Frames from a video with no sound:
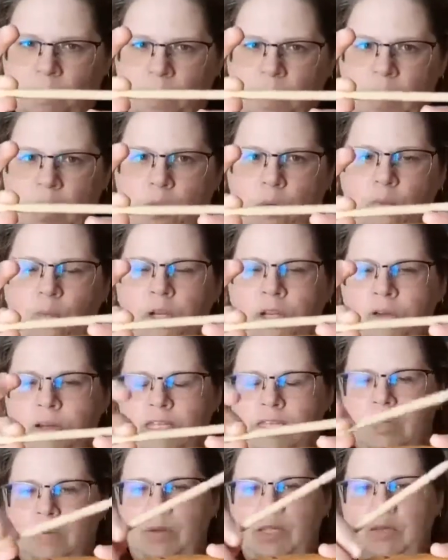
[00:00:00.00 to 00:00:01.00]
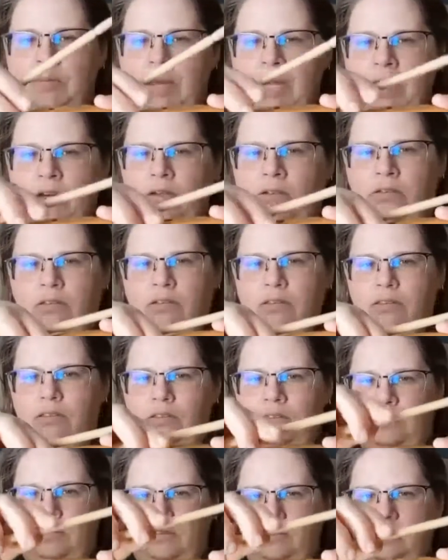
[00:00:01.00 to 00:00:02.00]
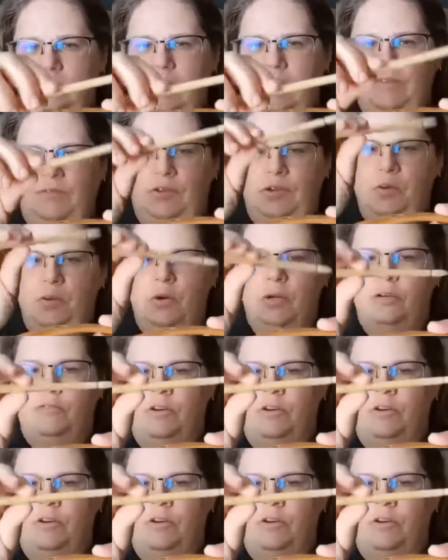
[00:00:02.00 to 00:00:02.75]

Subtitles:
When you get them in the mail, if you order from